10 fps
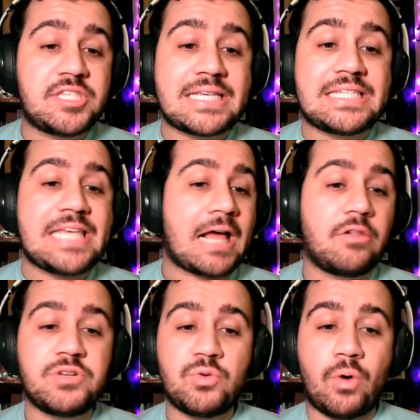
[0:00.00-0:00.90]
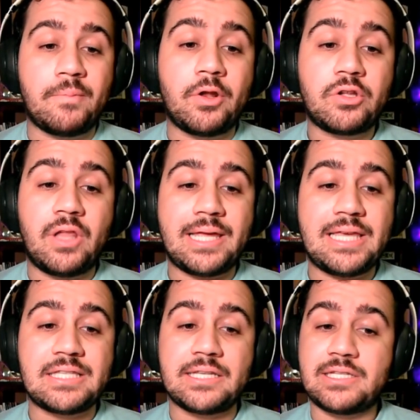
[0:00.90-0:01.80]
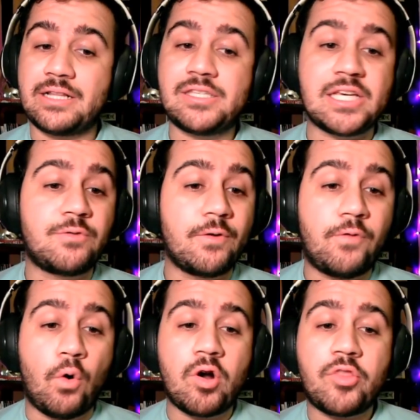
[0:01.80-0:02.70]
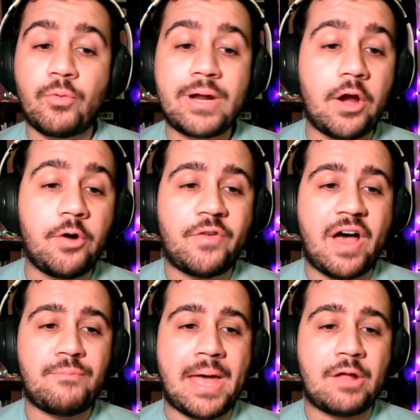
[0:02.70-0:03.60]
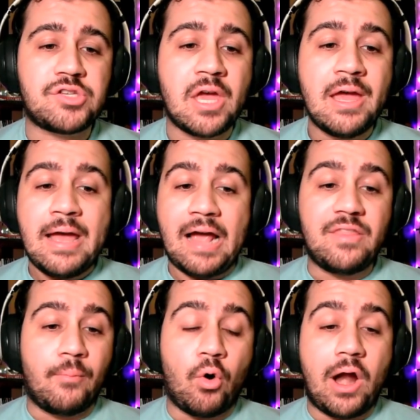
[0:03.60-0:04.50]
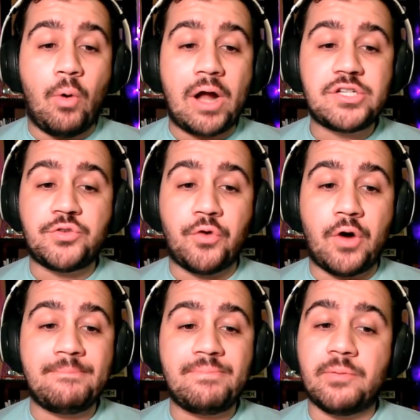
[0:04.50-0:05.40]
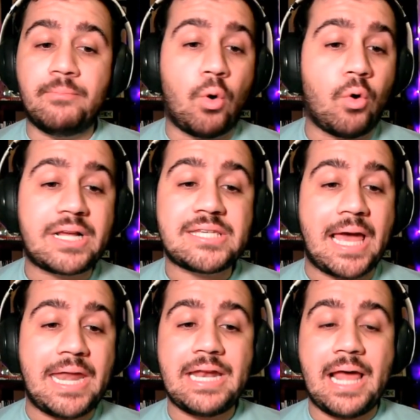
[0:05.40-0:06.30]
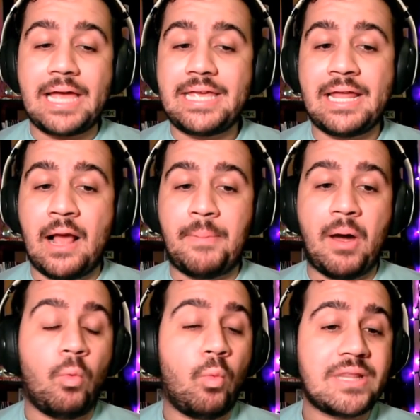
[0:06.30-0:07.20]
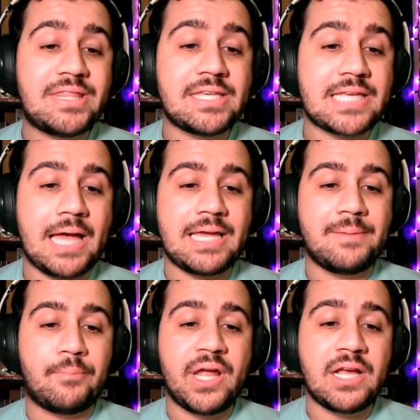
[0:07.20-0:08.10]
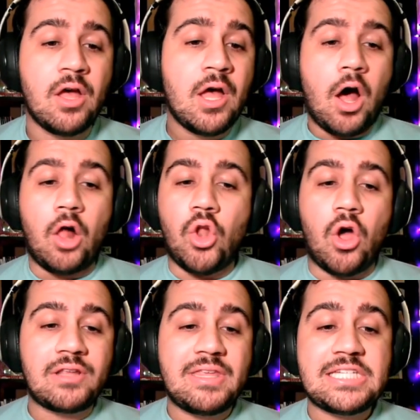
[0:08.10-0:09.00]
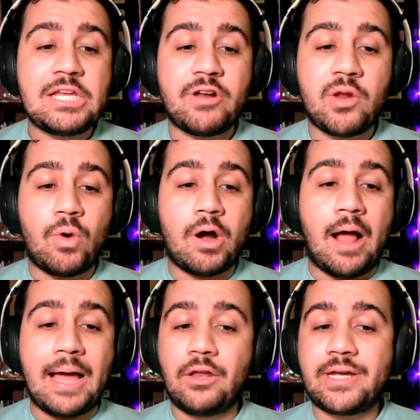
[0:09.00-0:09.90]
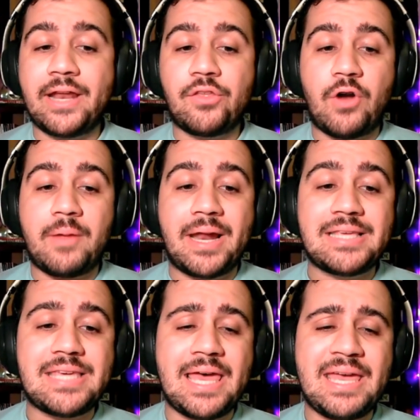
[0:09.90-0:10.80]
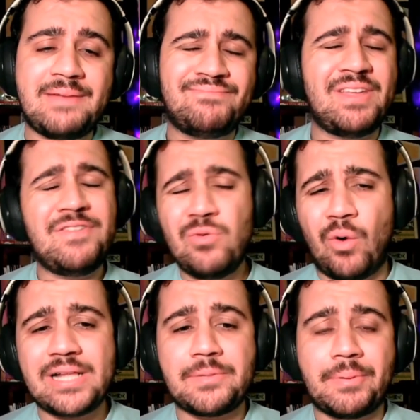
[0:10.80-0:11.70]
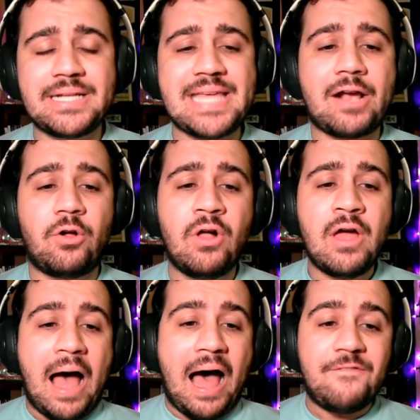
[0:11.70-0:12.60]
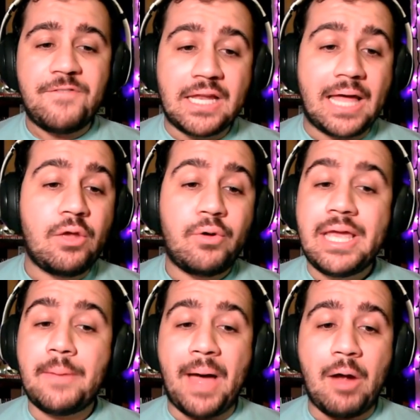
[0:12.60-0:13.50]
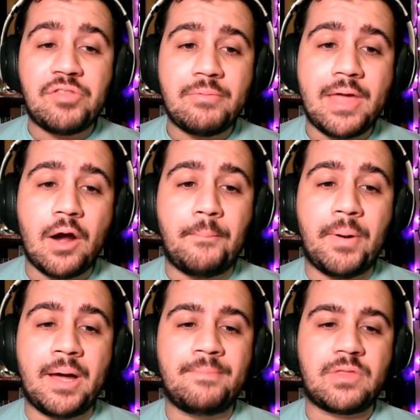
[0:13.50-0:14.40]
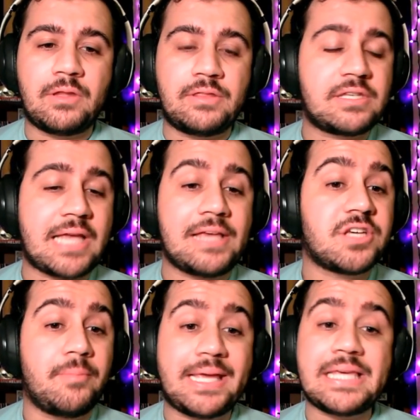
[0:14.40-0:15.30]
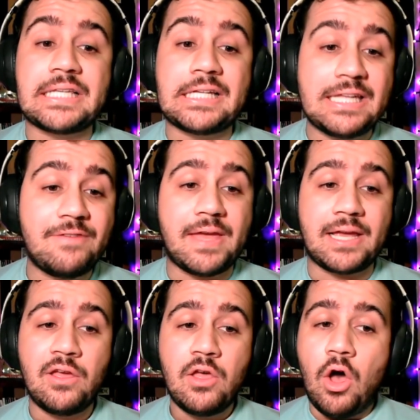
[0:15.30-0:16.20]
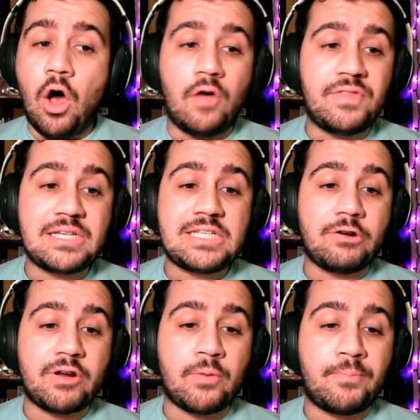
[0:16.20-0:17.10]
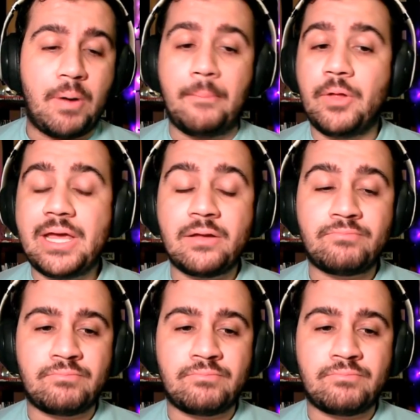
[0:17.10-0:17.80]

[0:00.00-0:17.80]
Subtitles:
is exactly what you want him to look like. He's listed at 6'4", 305 pounds. And the more I watch his frame, the more excited I get about what this guy can bring along the interior, where I look at his frame and I say, if he wants to play tackle, I feel like you could get by with him there, but this guy's going to make his living on the interior. Probably,